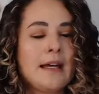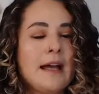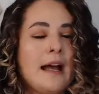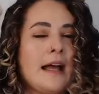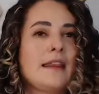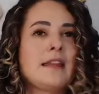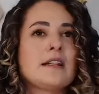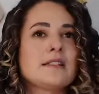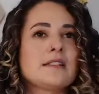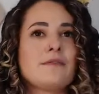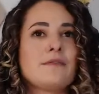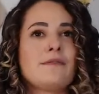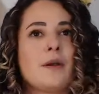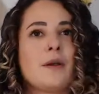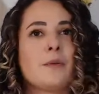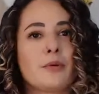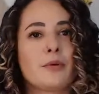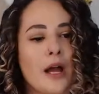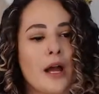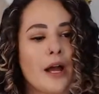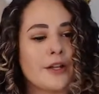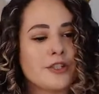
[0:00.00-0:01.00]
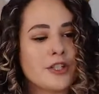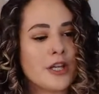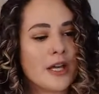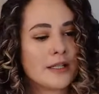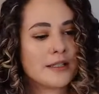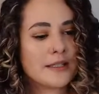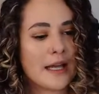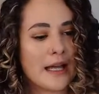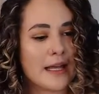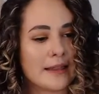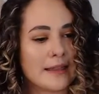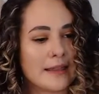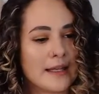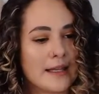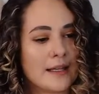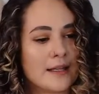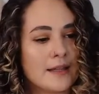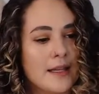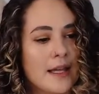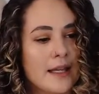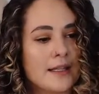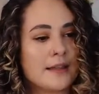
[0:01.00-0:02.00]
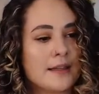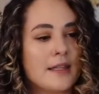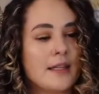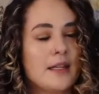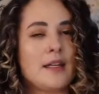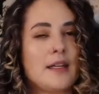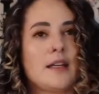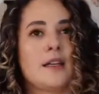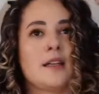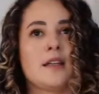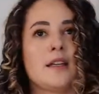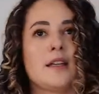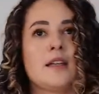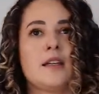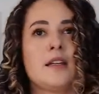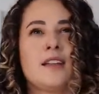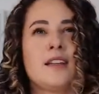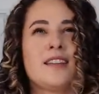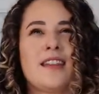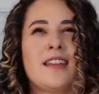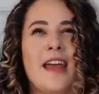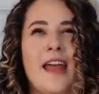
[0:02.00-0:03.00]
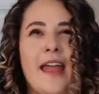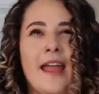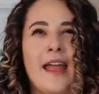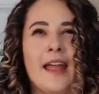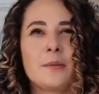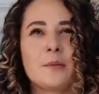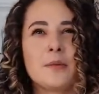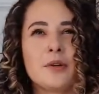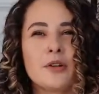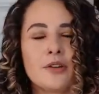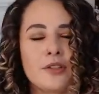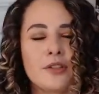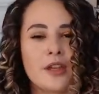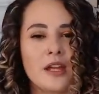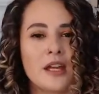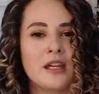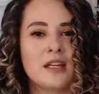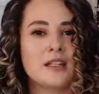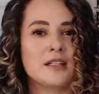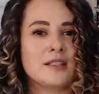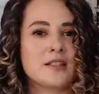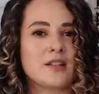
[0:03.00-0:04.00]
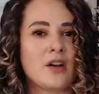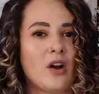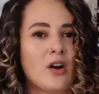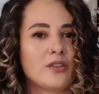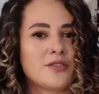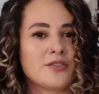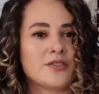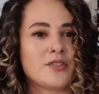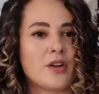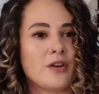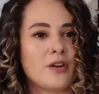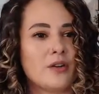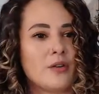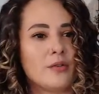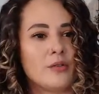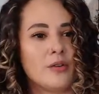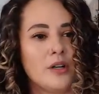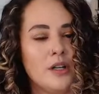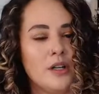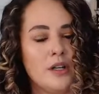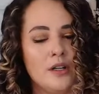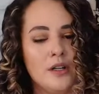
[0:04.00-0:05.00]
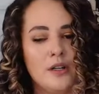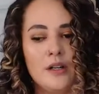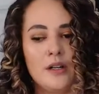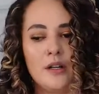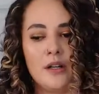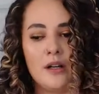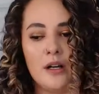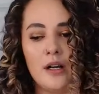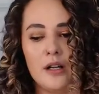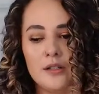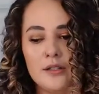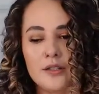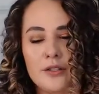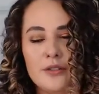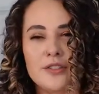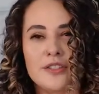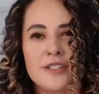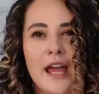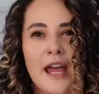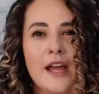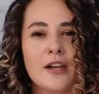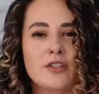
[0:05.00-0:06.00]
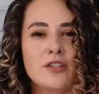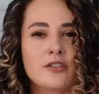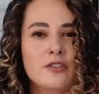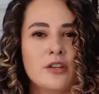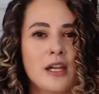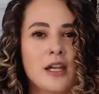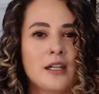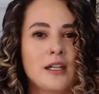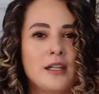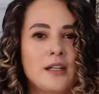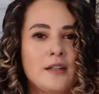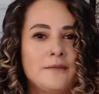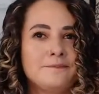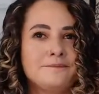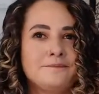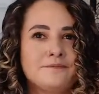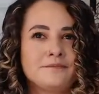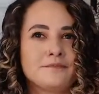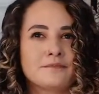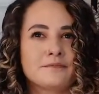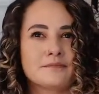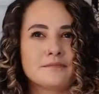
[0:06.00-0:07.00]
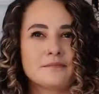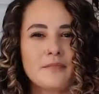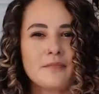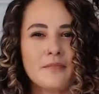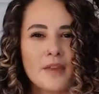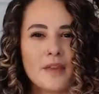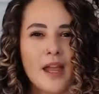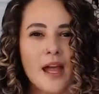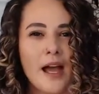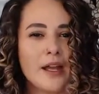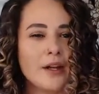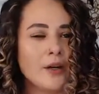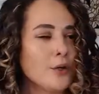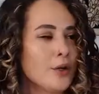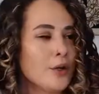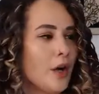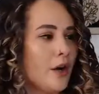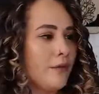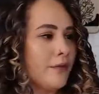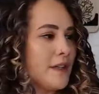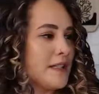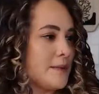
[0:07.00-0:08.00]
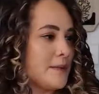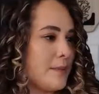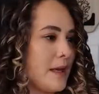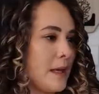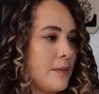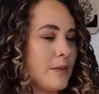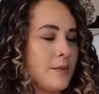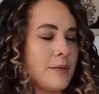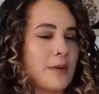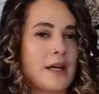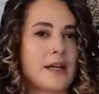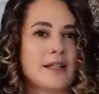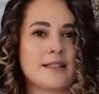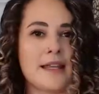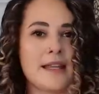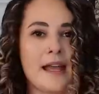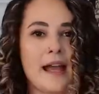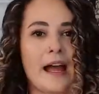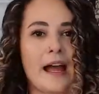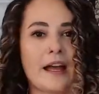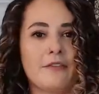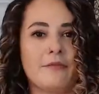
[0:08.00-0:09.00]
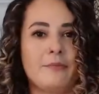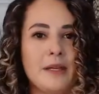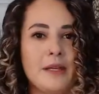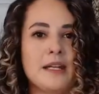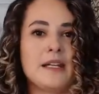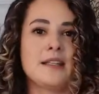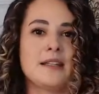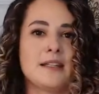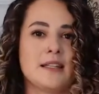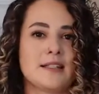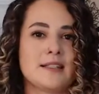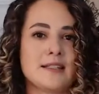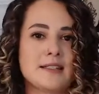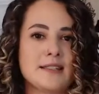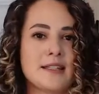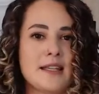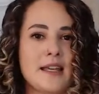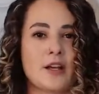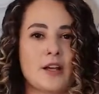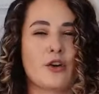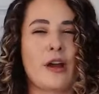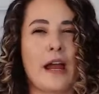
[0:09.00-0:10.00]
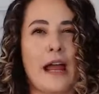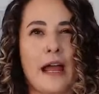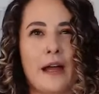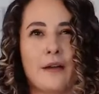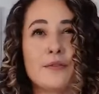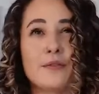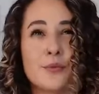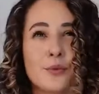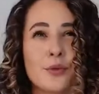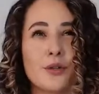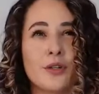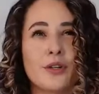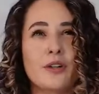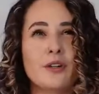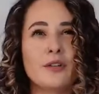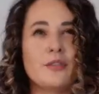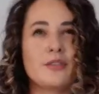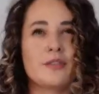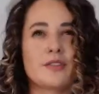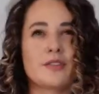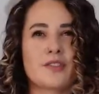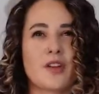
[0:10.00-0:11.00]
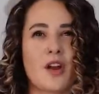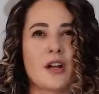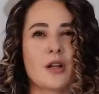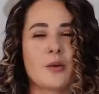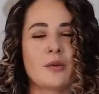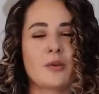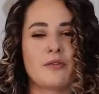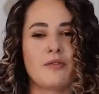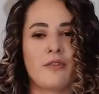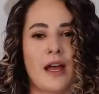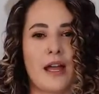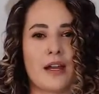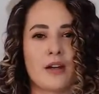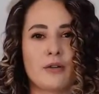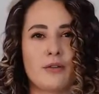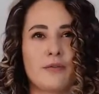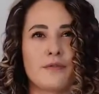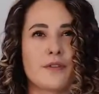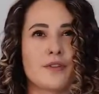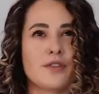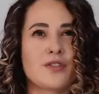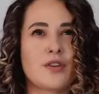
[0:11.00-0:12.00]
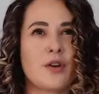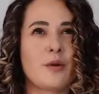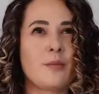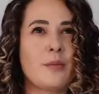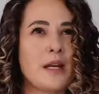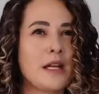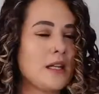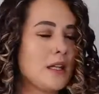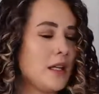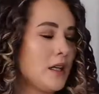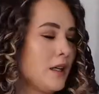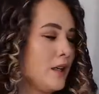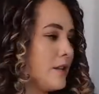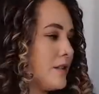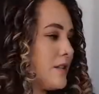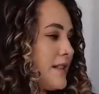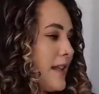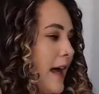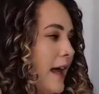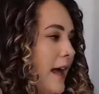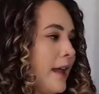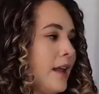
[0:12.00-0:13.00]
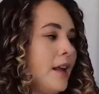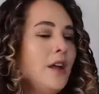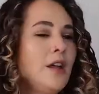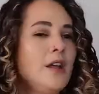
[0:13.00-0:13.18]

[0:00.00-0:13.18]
think it's a fun project. I think the hammer thing is also a little saturated. I don't know if it's maybe because I've been in this craft world starting with vinyl for so many years that